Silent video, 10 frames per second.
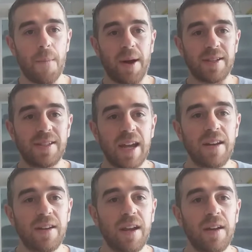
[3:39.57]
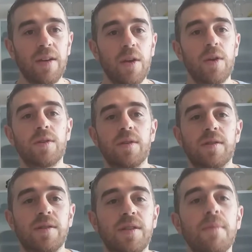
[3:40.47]
by sending
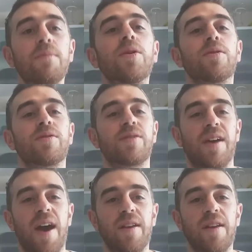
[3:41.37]
symbols